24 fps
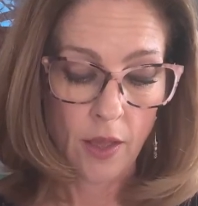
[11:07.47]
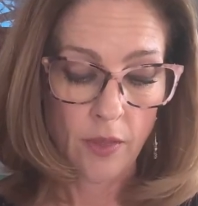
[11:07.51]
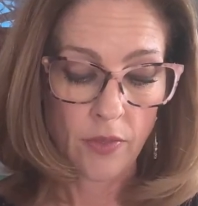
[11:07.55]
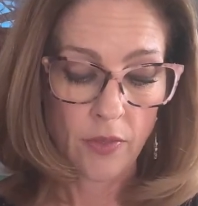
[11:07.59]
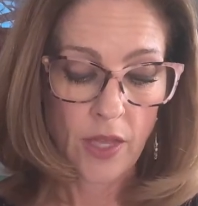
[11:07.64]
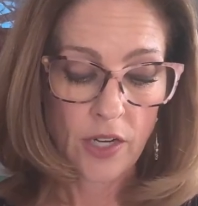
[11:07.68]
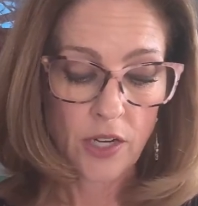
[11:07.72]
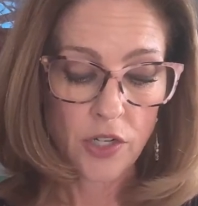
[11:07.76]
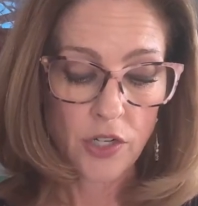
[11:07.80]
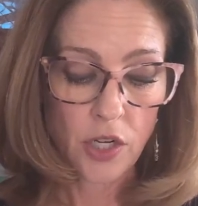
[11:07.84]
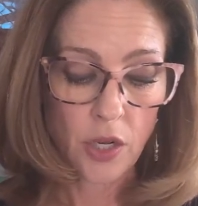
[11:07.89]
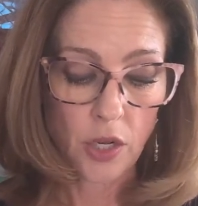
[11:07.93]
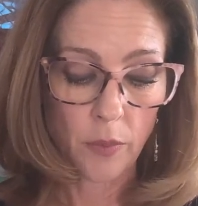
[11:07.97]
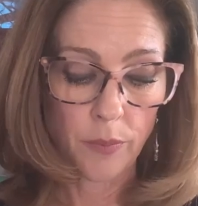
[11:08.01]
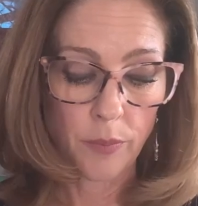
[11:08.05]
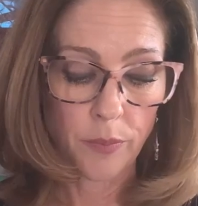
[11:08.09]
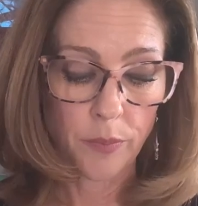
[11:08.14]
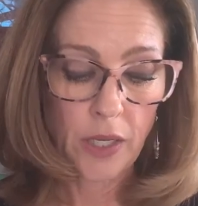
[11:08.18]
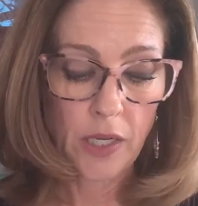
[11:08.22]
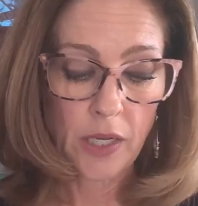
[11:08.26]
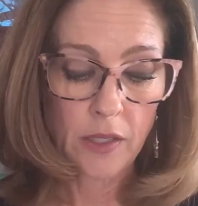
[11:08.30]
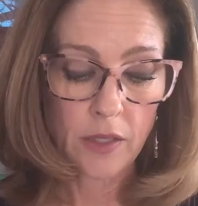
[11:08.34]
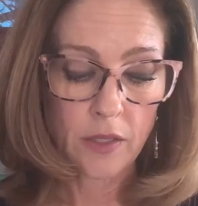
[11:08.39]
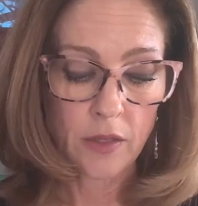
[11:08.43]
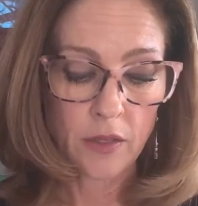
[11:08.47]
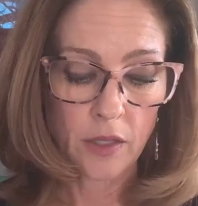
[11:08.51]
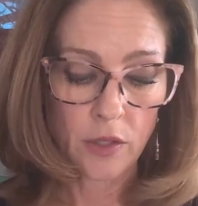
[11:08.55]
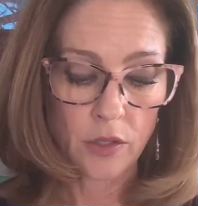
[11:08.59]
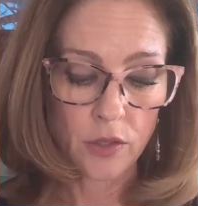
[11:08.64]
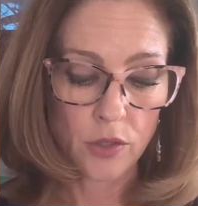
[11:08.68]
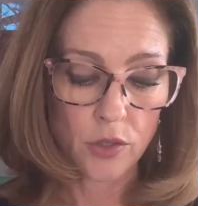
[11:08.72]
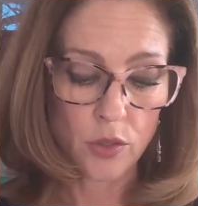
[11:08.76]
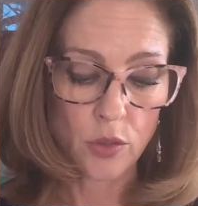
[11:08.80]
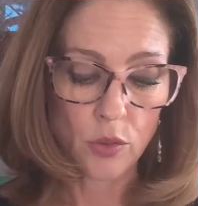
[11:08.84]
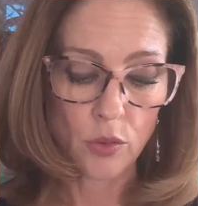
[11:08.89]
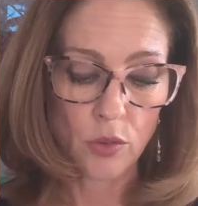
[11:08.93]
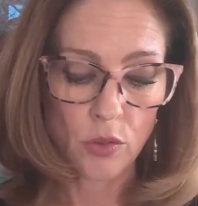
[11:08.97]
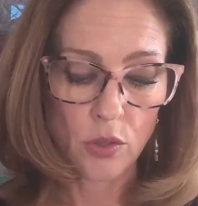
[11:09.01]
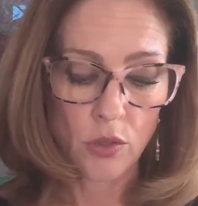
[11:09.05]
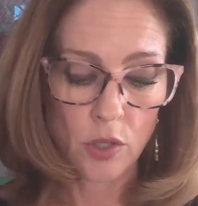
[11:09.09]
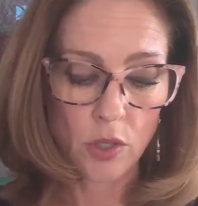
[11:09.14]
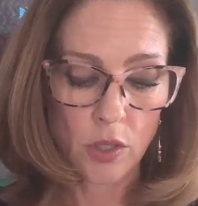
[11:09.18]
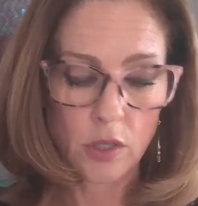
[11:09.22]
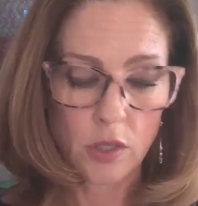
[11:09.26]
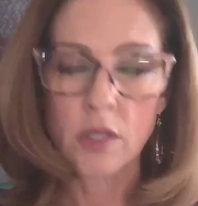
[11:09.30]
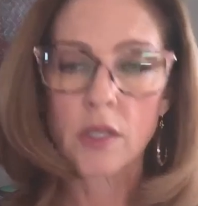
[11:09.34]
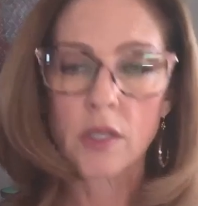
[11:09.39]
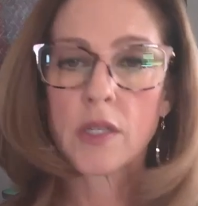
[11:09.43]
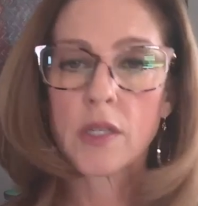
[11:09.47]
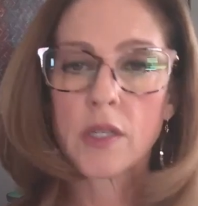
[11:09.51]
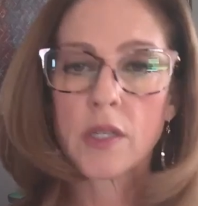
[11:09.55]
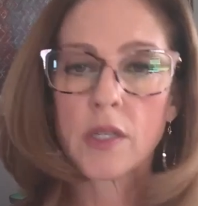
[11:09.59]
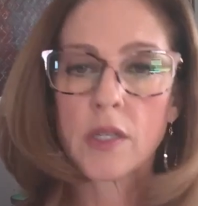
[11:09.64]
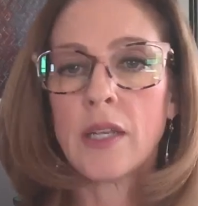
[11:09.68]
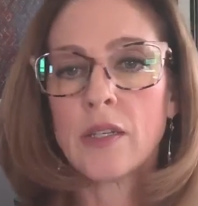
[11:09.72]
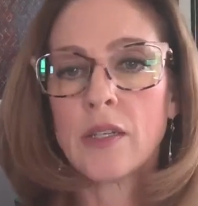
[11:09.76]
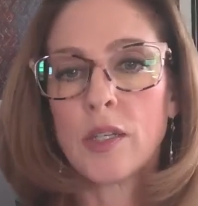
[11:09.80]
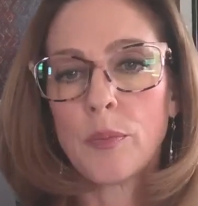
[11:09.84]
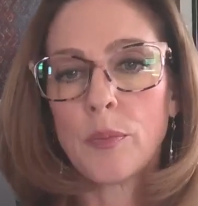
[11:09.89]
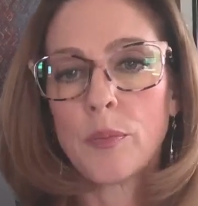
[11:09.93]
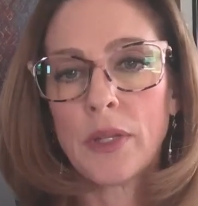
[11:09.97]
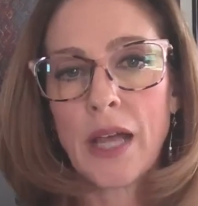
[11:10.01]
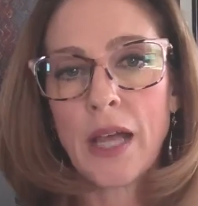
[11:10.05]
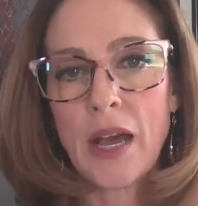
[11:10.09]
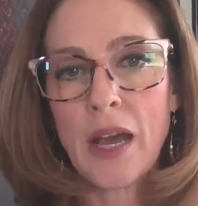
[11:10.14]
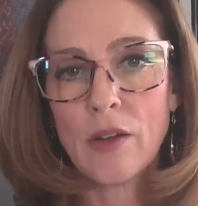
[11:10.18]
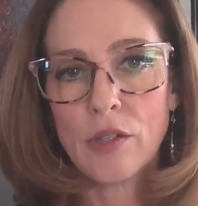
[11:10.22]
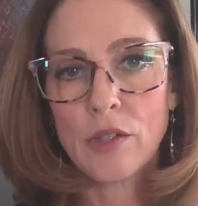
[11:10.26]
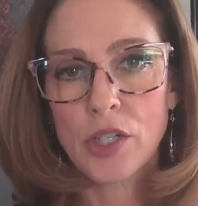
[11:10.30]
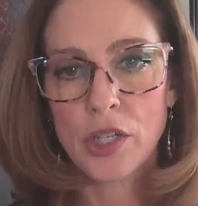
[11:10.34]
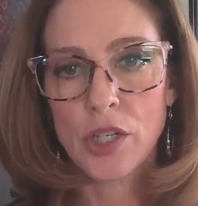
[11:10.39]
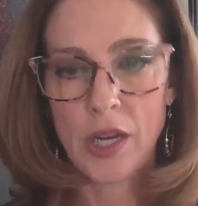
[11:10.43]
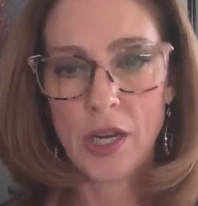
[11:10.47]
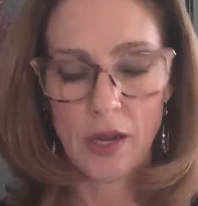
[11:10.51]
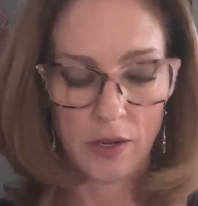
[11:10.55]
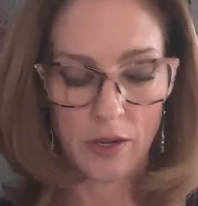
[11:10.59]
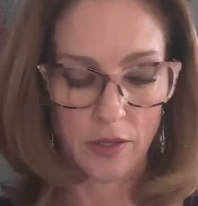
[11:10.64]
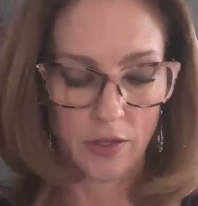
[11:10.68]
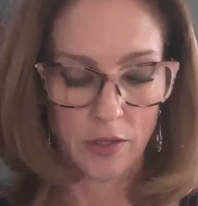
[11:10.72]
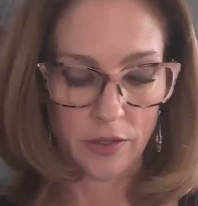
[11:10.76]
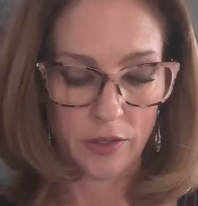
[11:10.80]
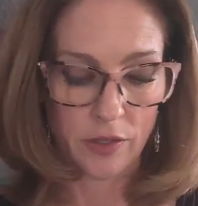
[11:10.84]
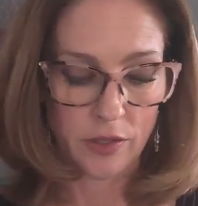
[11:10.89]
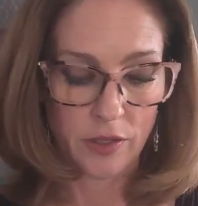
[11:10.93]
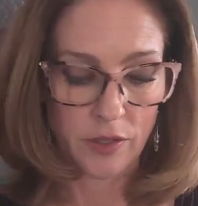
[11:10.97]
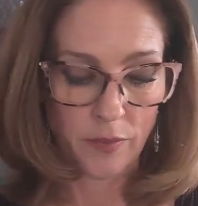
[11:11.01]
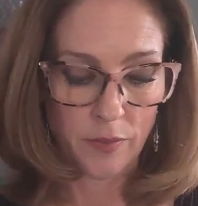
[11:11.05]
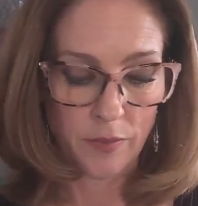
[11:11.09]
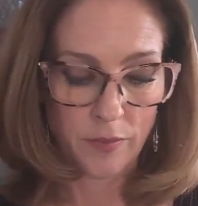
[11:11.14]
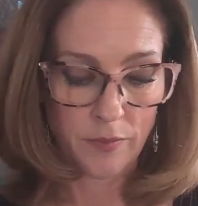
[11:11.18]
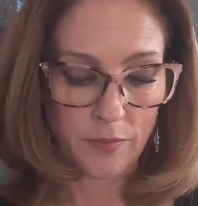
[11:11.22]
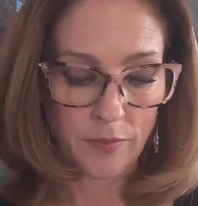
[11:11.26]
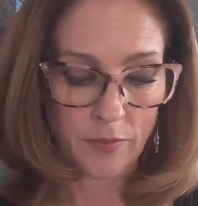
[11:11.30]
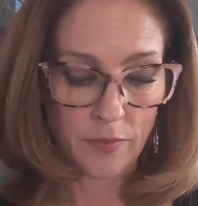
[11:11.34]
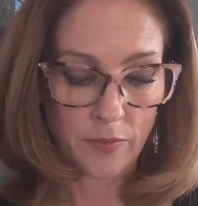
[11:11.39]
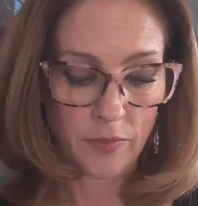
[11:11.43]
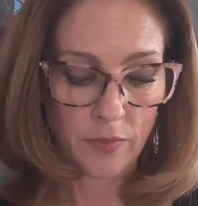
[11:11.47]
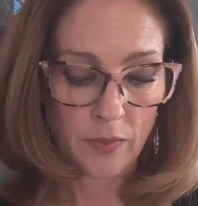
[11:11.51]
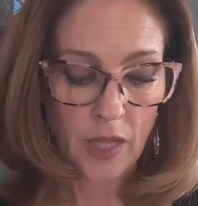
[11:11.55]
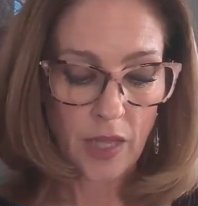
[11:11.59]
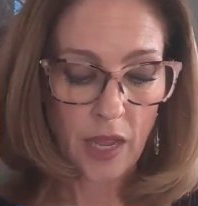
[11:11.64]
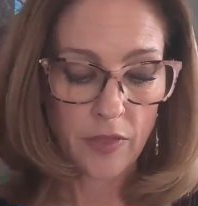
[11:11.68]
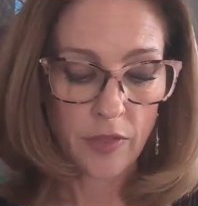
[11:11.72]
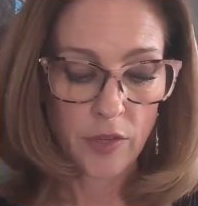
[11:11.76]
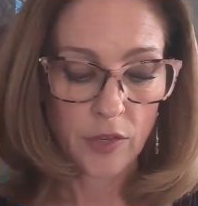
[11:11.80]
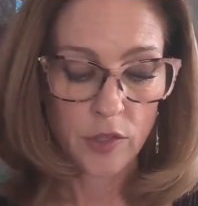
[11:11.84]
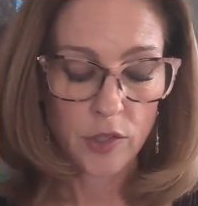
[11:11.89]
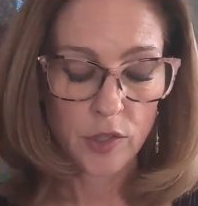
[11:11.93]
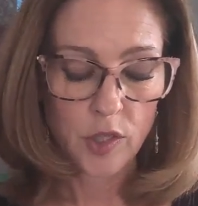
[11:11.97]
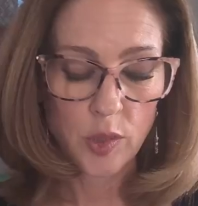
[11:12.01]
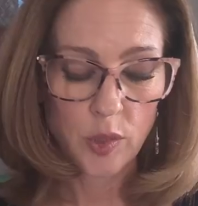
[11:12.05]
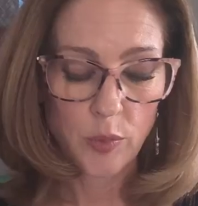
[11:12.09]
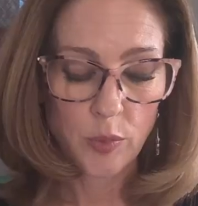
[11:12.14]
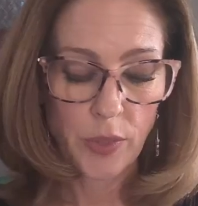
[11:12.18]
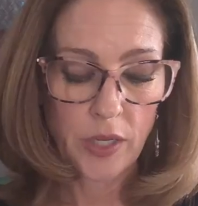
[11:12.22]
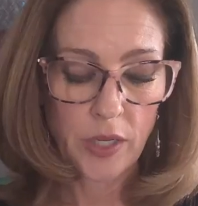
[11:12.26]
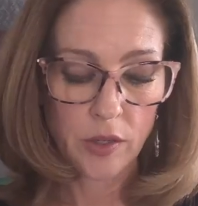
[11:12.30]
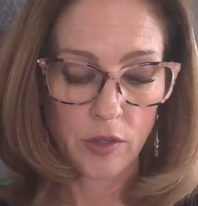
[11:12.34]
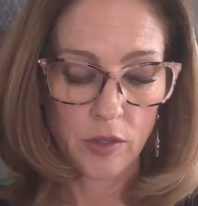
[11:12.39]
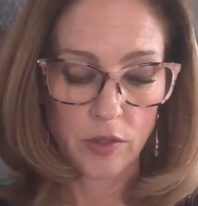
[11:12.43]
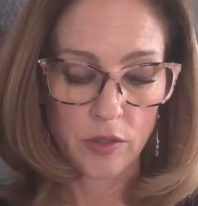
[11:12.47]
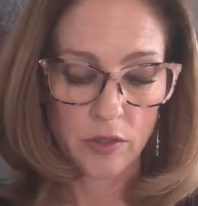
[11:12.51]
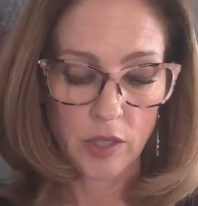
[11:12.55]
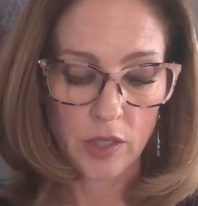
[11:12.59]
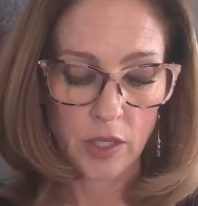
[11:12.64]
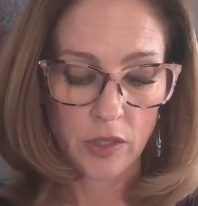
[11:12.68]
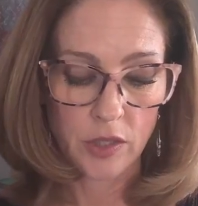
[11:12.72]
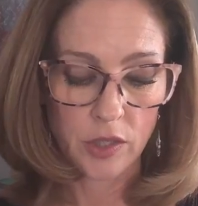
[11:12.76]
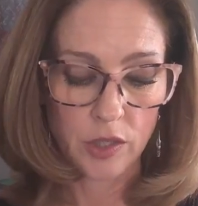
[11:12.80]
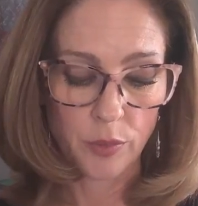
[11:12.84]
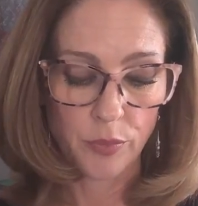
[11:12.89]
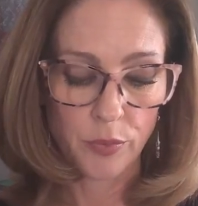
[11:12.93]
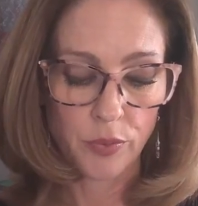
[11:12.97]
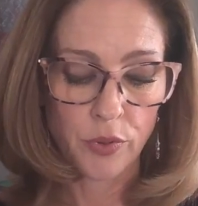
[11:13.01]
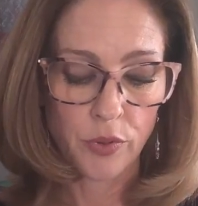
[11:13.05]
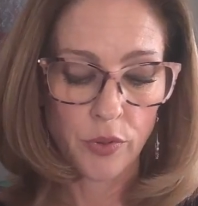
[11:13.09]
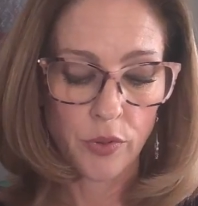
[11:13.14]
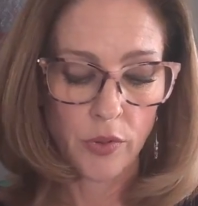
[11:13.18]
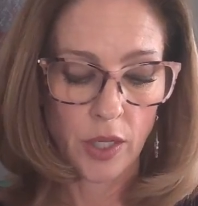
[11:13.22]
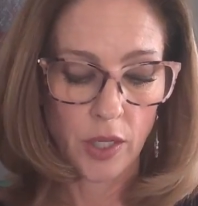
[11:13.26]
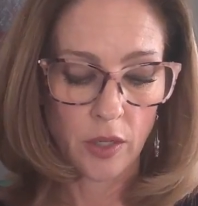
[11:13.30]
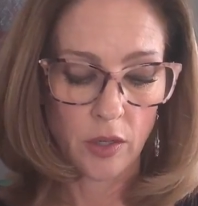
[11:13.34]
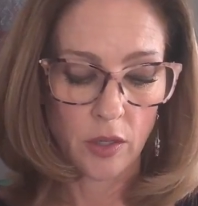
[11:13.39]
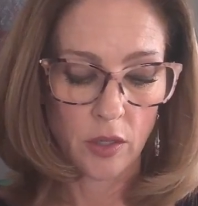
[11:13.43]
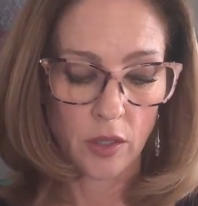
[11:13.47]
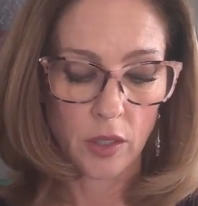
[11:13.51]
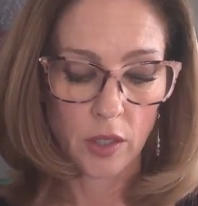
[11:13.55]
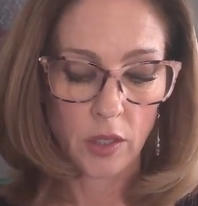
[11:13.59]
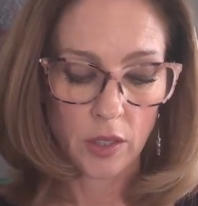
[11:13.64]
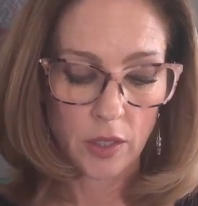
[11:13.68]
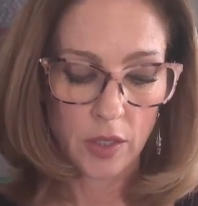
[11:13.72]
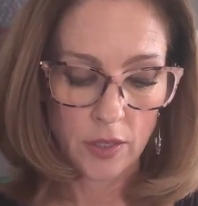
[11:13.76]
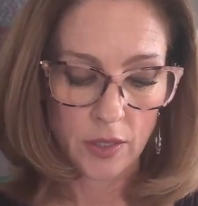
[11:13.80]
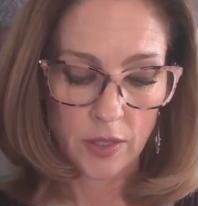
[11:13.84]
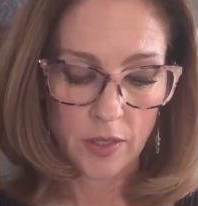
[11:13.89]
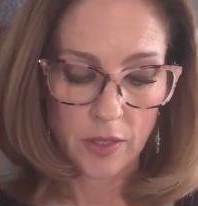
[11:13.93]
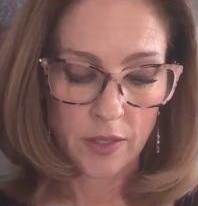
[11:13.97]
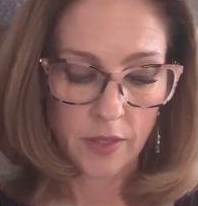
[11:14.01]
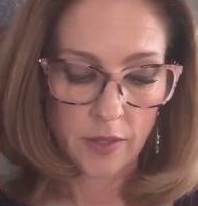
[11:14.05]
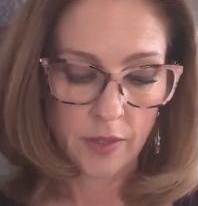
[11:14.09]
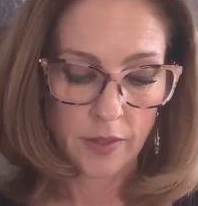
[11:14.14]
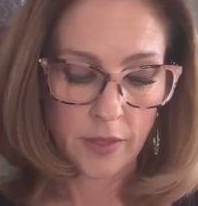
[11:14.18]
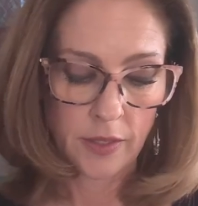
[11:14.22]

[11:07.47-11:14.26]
They shall beat their swords into plowshares and their spears into pruning hooks.